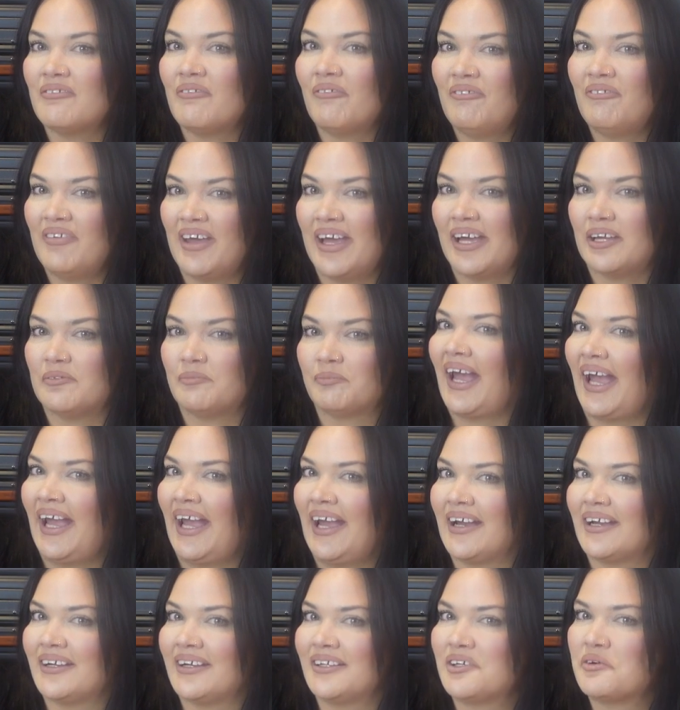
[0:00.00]
fit.
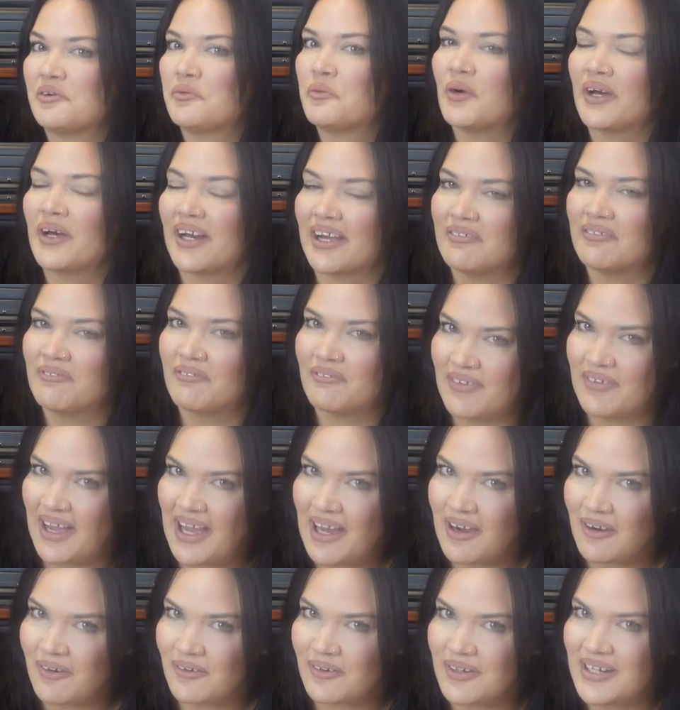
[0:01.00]
And what I
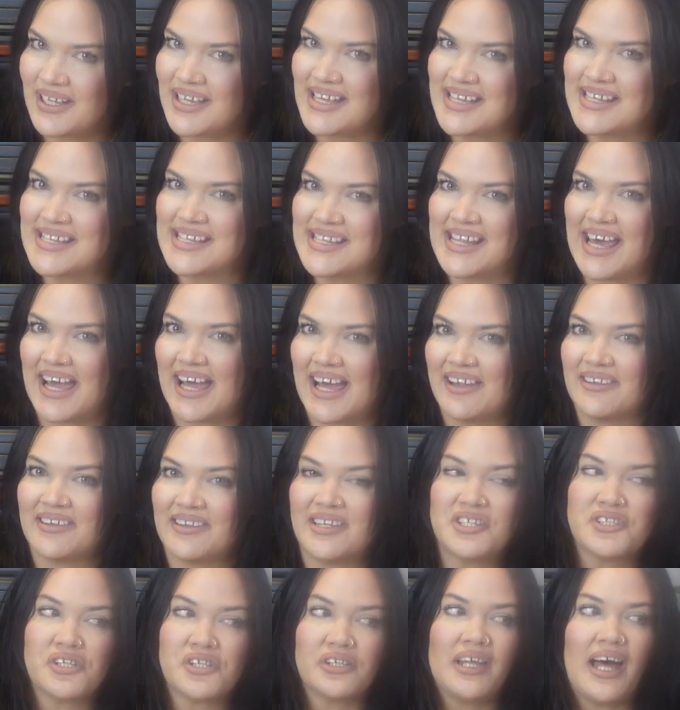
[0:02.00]
found is that the
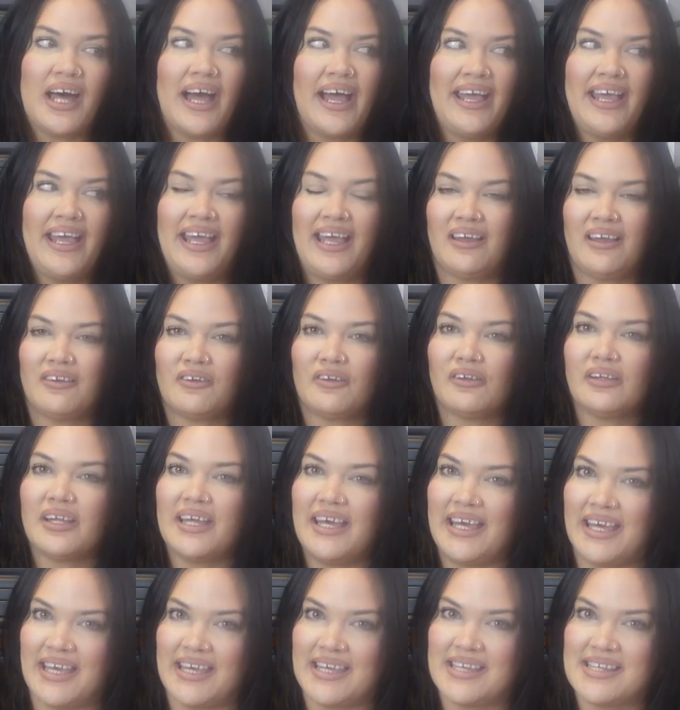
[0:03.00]
July handle
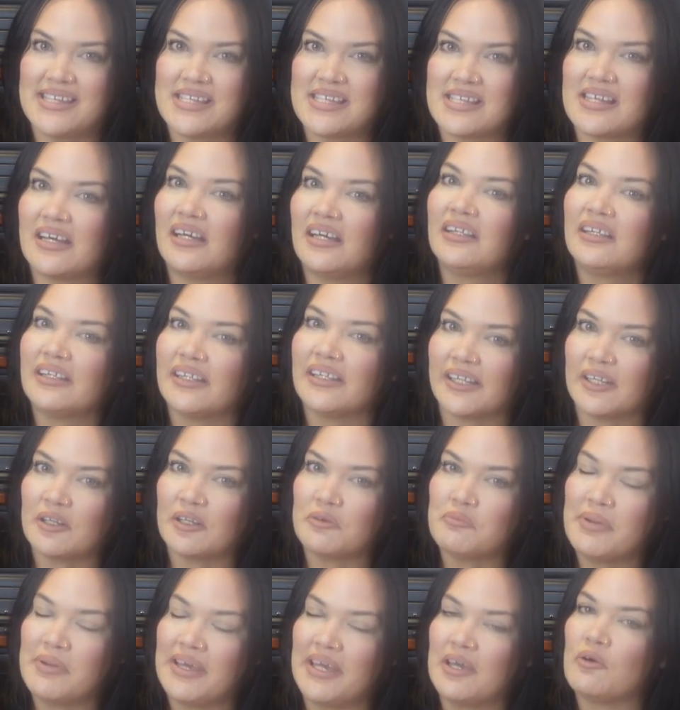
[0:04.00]
is a little
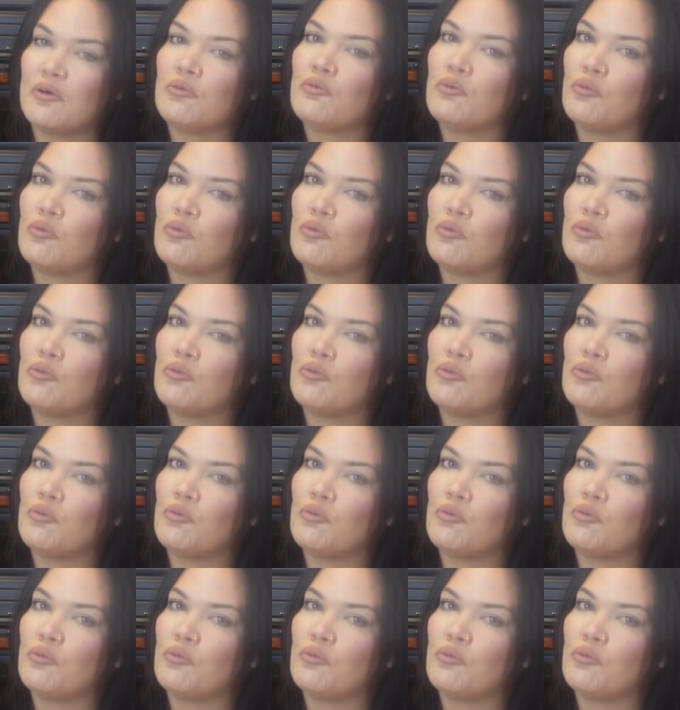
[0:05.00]
bit